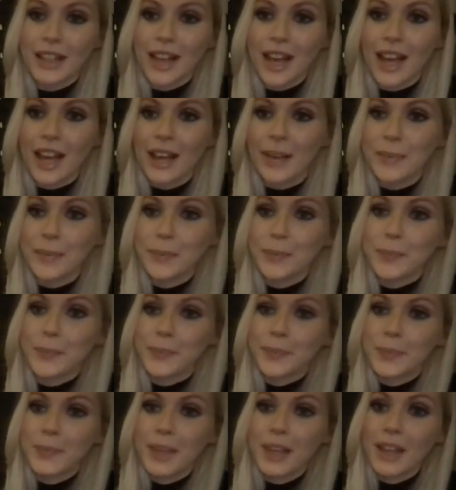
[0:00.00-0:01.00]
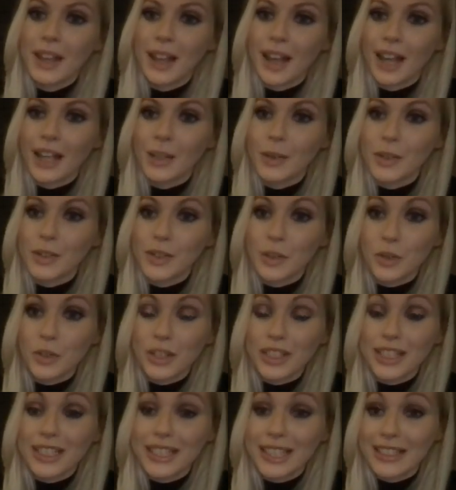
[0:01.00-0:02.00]
and it was
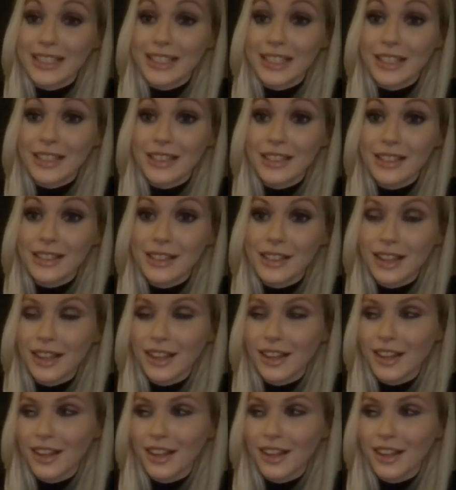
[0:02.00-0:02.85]
socially distanced.